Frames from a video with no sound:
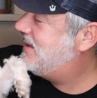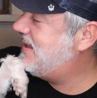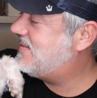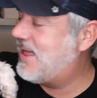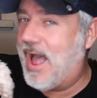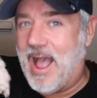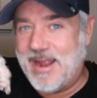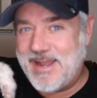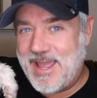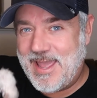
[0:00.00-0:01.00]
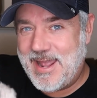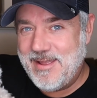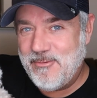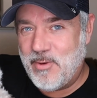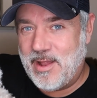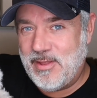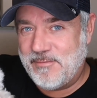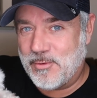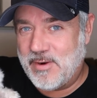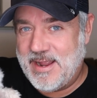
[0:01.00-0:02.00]
He said, I did? Well, I
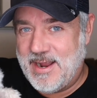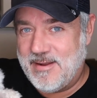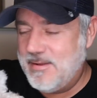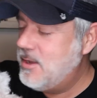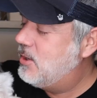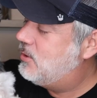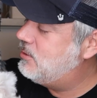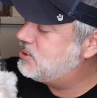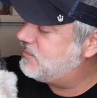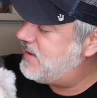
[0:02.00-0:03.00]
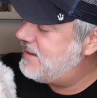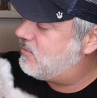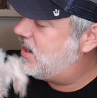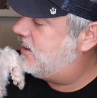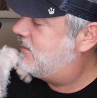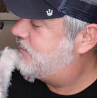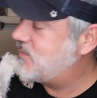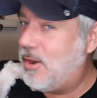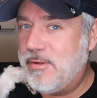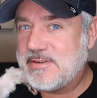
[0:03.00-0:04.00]
love to read. Who's your favorite?
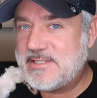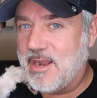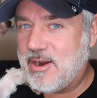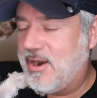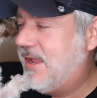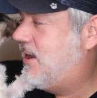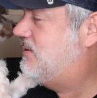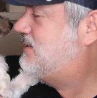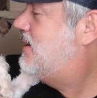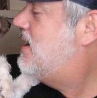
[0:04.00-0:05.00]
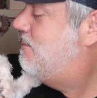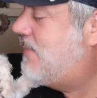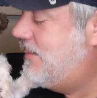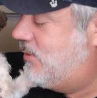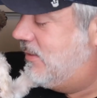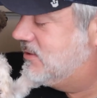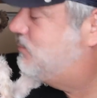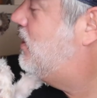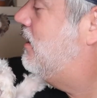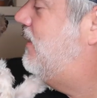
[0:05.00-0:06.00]
Oh, there's Tucker. He goes, my brother's
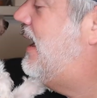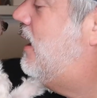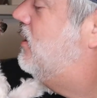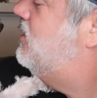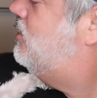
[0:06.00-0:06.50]
wearing me out.